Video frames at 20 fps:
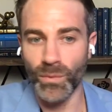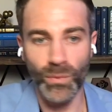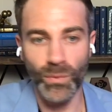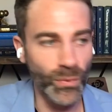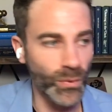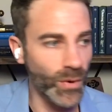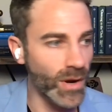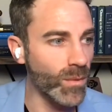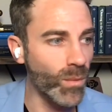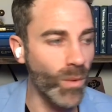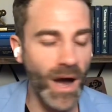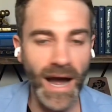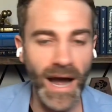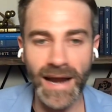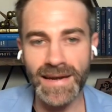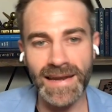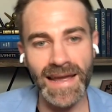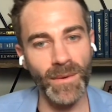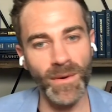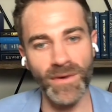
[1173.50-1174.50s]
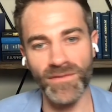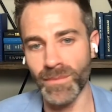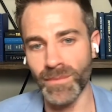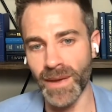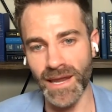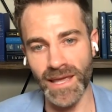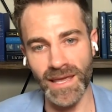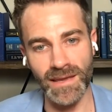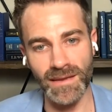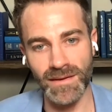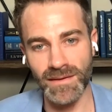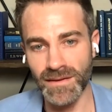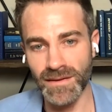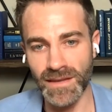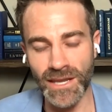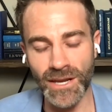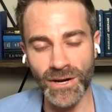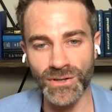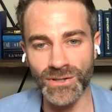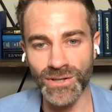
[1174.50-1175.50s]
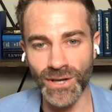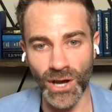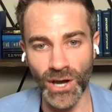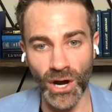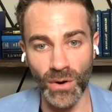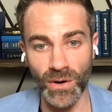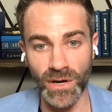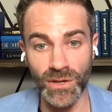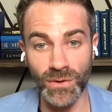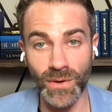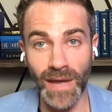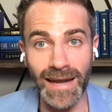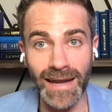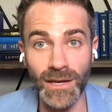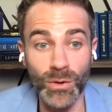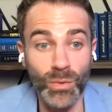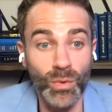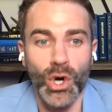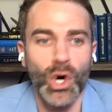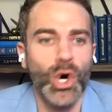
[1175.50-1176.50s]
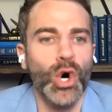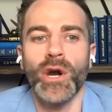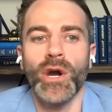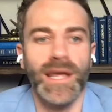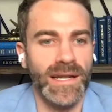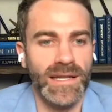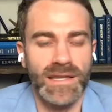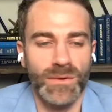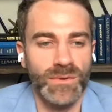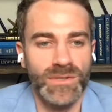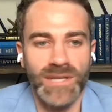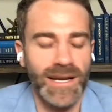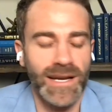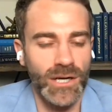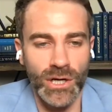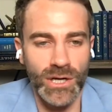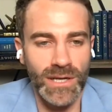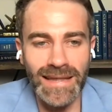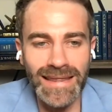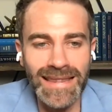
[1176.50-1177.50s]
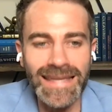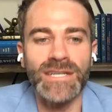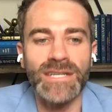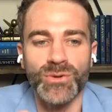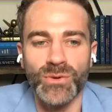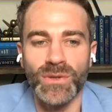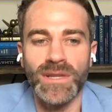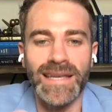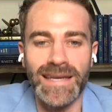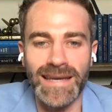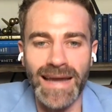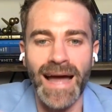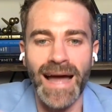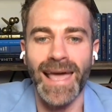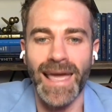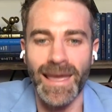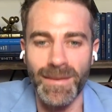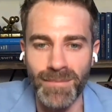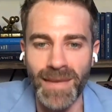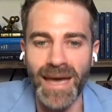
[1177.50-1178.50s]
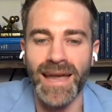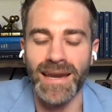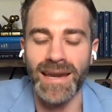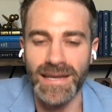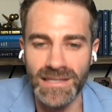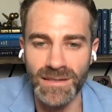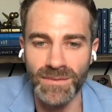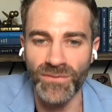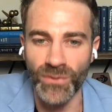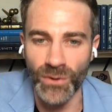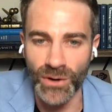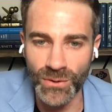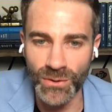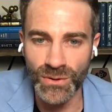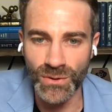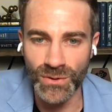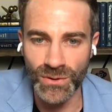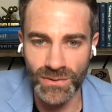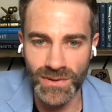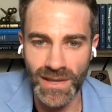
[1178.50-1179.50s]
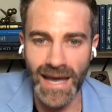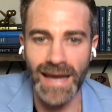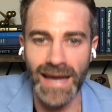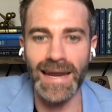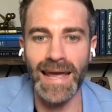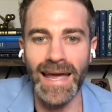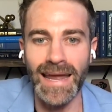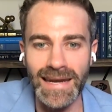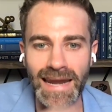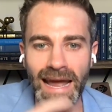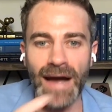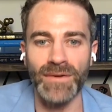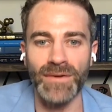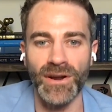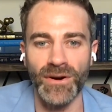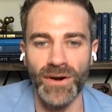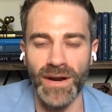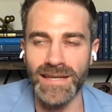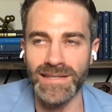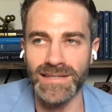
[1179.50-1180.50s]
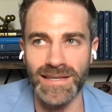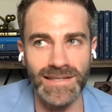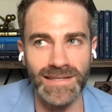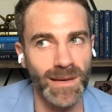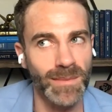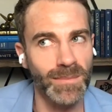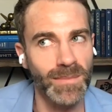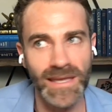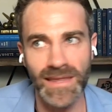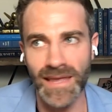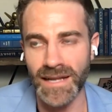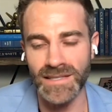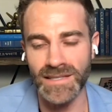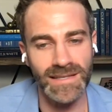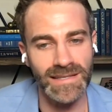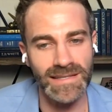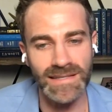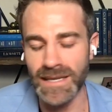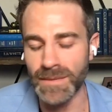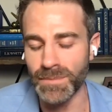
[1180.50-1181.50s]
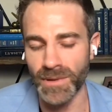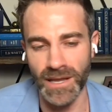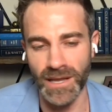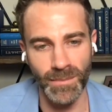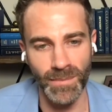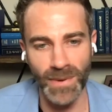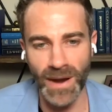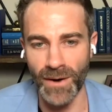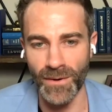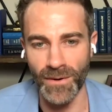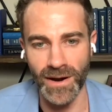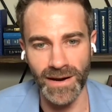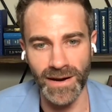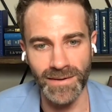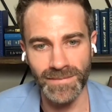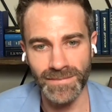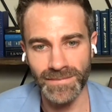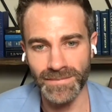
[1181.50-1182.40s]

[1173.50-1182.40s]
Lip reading: rewind however many years ago, and you couldn't. There was, like, literally not a mechanism for you to do that, and now there is. And to me, that's deeply empowering.